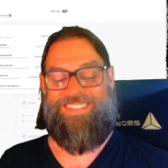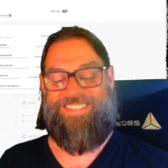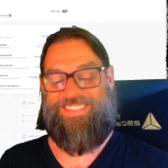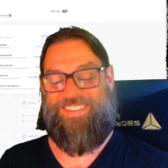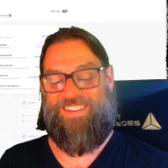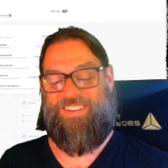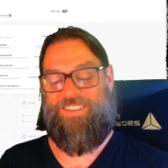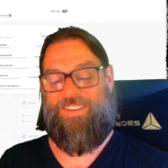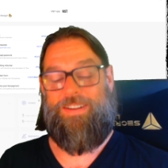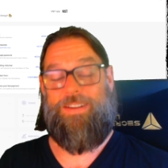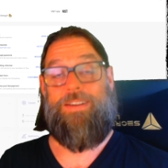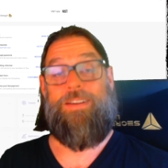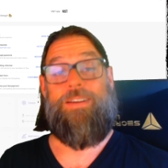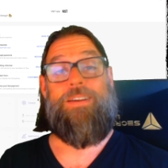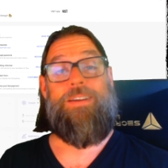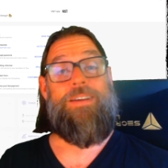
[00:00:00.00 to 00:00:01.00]
so
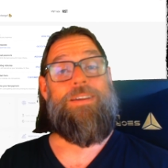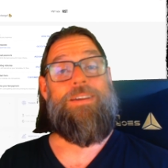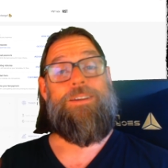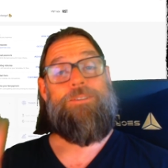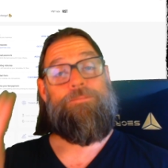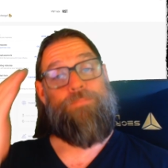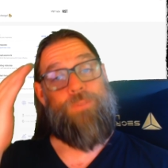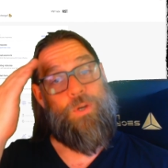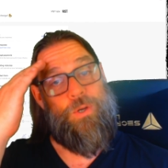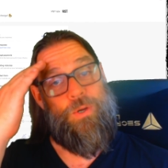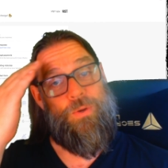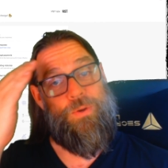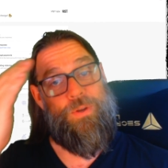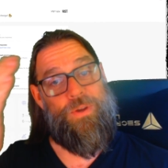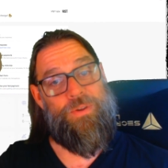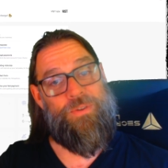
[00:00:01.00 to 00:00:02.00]

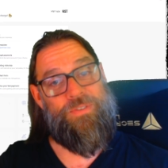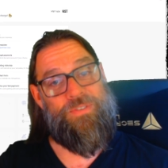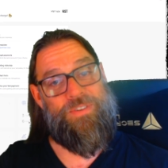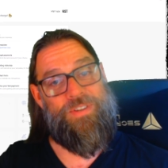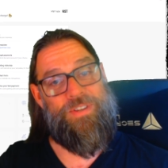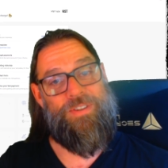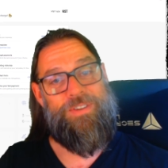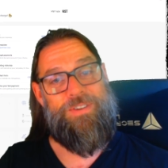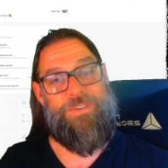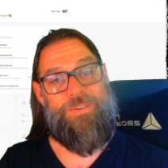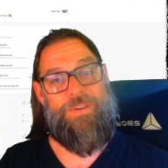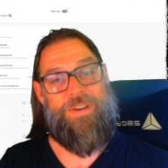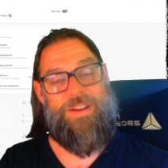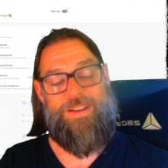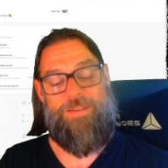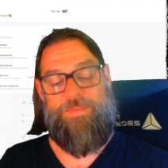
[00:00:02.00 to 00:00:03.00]
kudos to you,
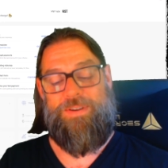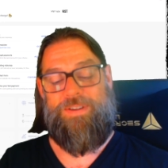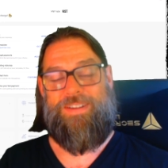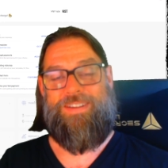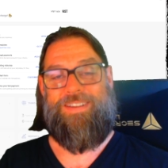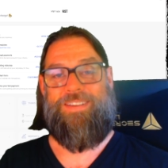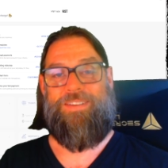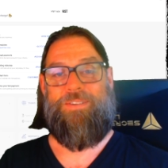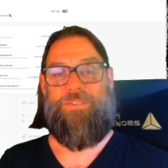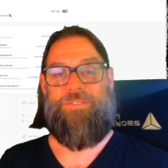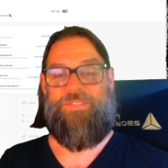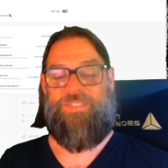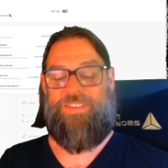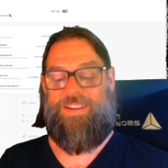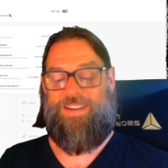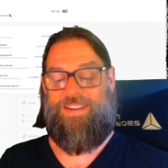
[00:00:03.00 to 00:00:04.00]
Honeybook. You've
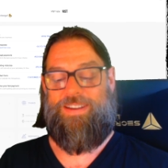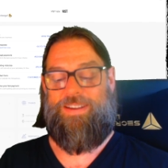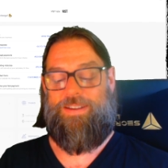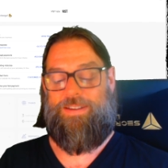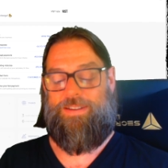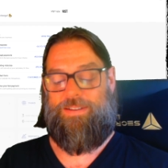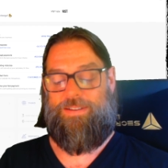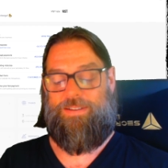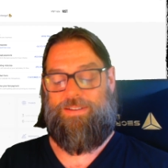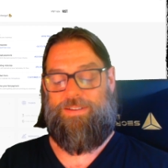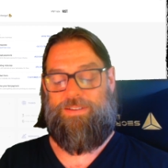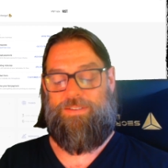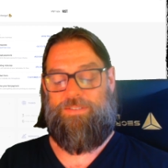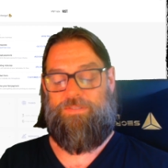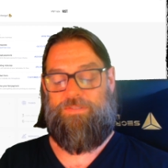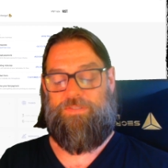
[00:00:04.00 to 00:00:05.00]
uh,
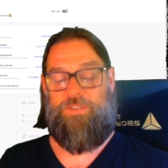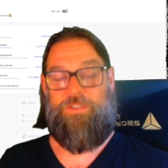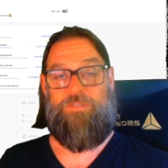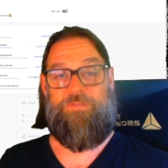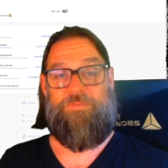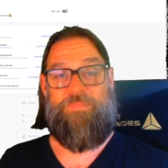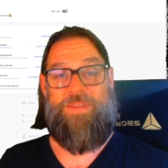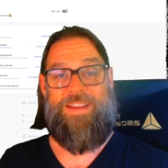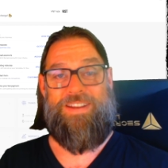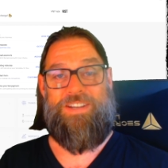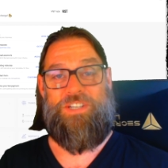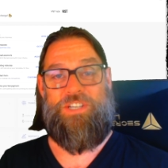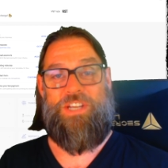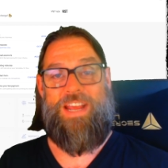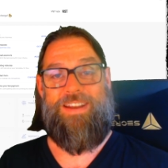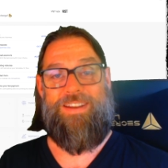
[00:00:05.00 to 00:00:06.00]
you've you've made a
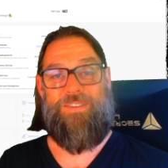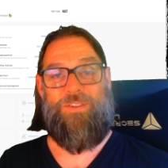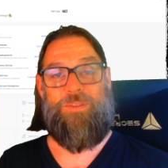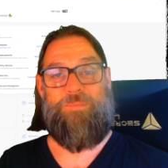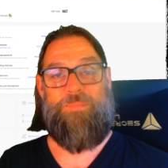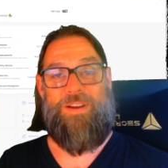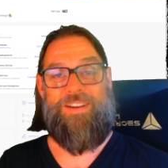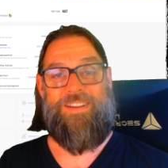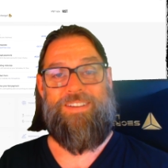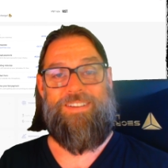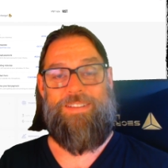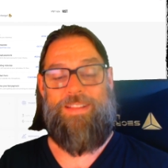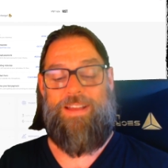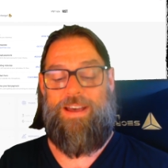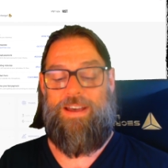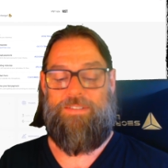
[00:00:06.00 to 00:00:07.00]
jaded old marketer
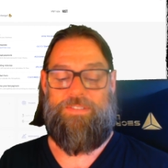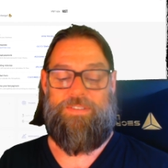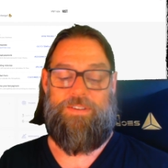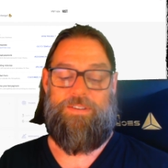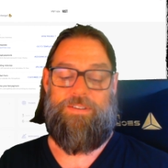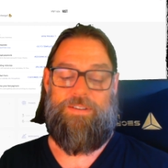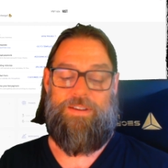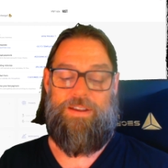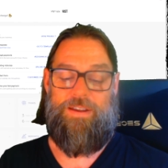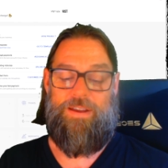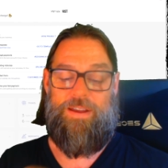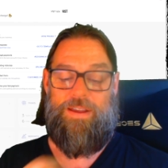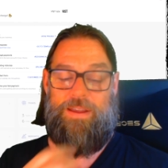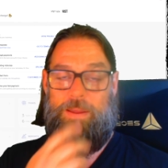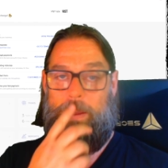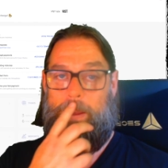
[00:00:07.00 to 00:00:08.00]
laugh. So
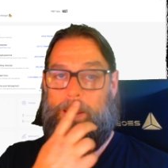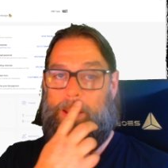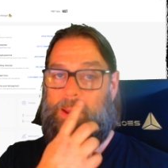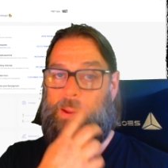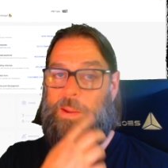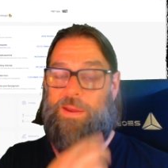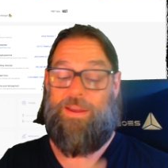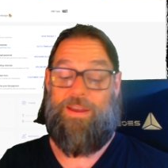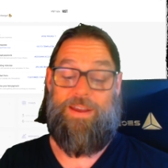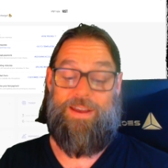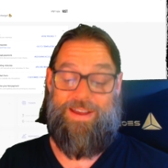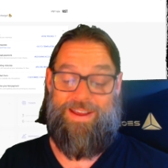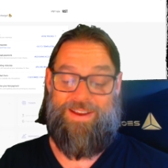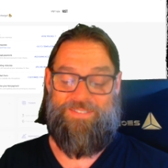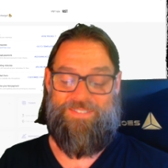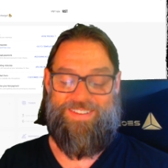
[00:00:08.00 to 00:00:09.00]
I uh,
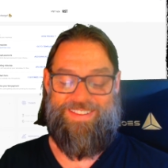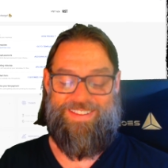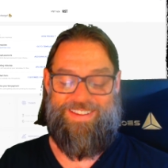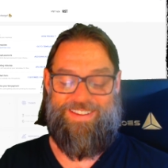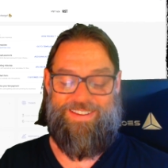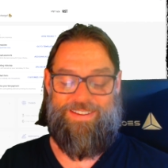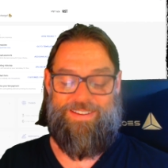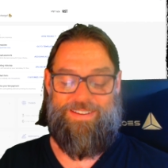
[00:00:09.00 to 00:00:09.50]
I really